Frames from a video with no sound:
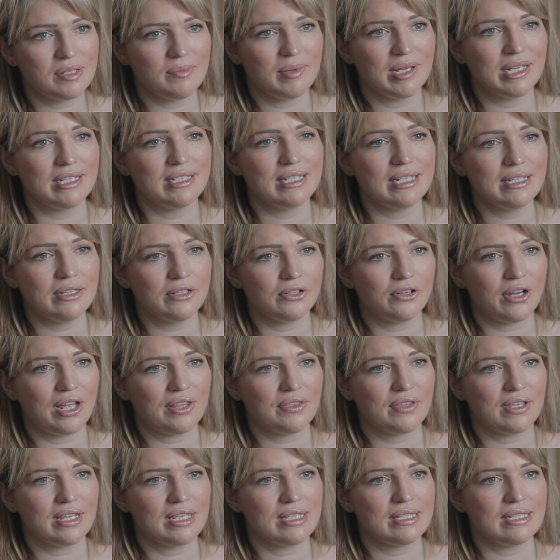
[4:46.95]
to be a dealer at
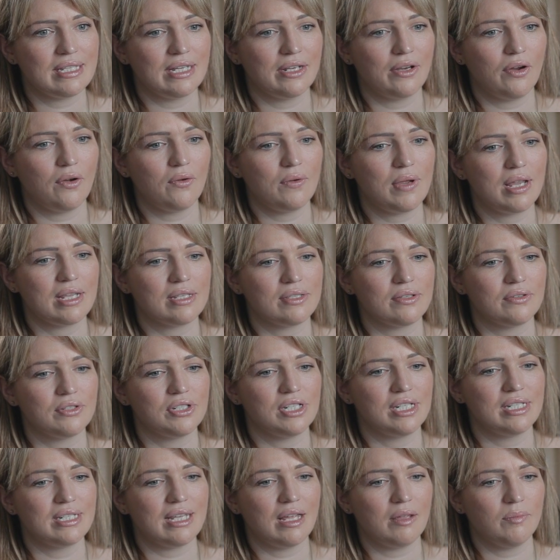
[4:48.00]
the casino, and so
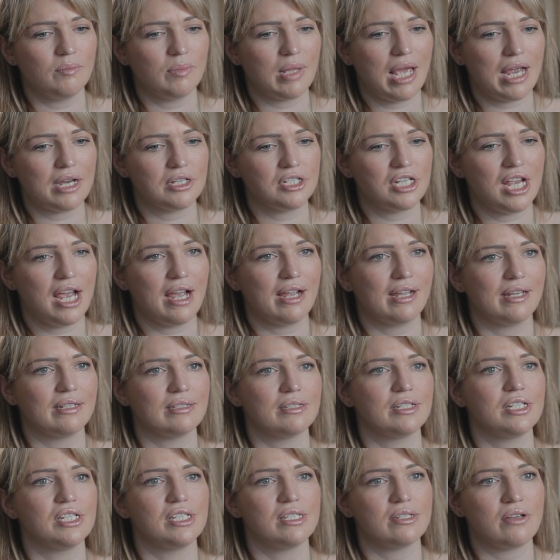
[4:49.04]
she dealt blackjack and
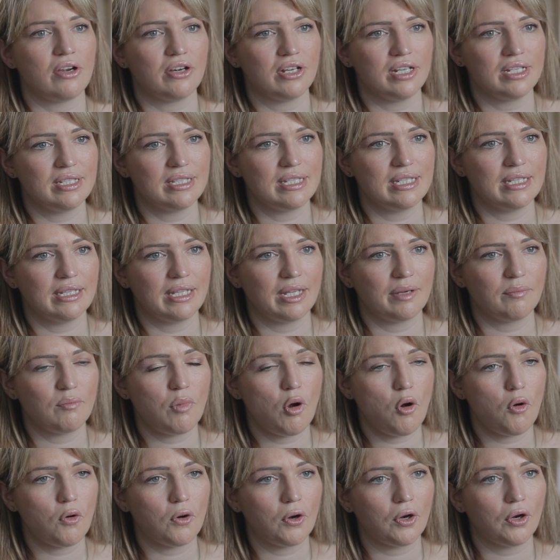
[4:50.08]
she started dealing
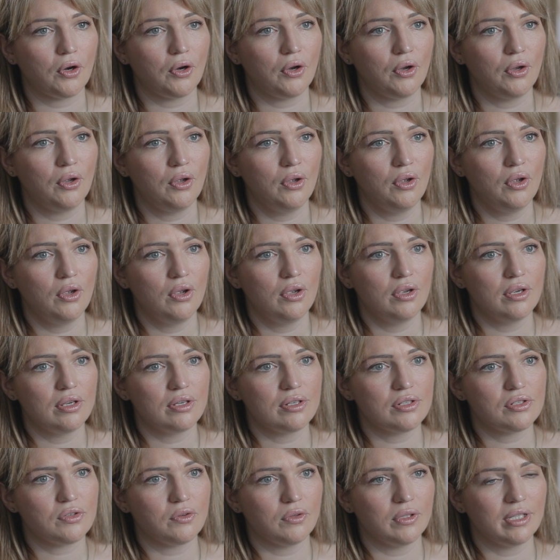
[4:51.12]
poker
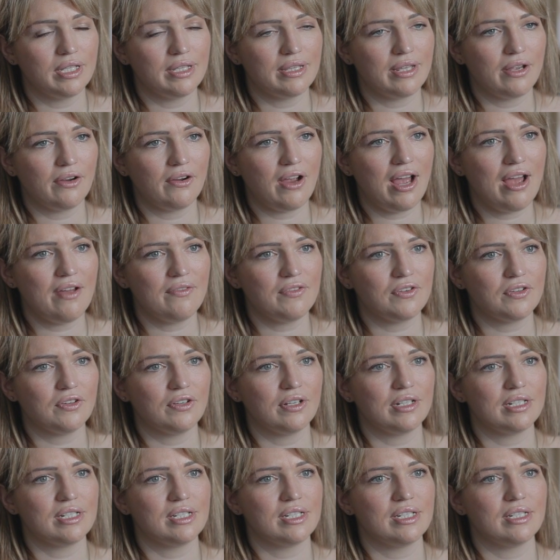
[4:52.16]
shortly thereafter
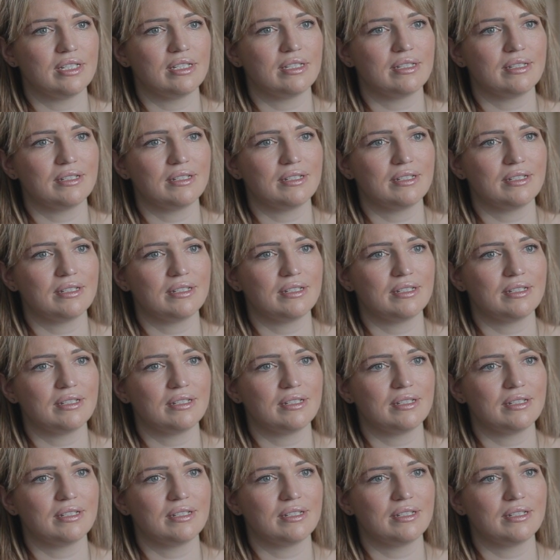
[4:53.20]
and she